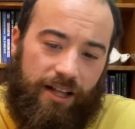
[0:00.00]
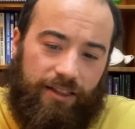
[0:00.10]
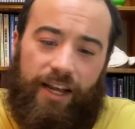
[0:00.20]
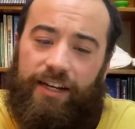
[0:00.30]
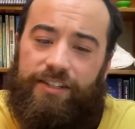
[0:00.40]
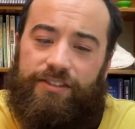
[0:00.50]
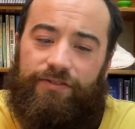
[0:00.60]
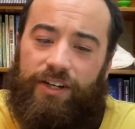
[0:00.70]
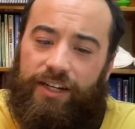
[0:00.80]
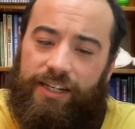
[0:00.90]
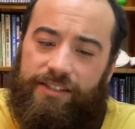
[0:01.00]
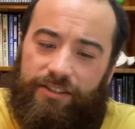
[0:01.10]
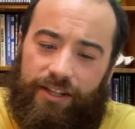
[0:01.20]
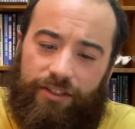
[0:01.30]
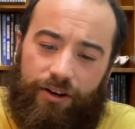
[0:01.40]
Light is very
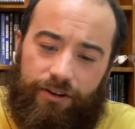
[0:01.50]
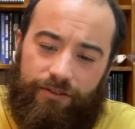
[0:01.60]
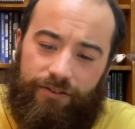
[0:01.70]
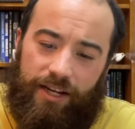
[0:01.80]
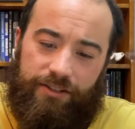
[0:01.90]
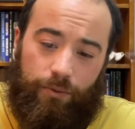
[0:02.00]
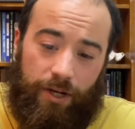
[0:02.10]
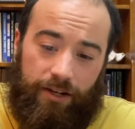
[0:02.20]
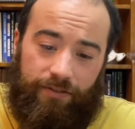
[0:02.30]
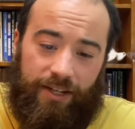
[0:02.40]
easily thought of as a wave.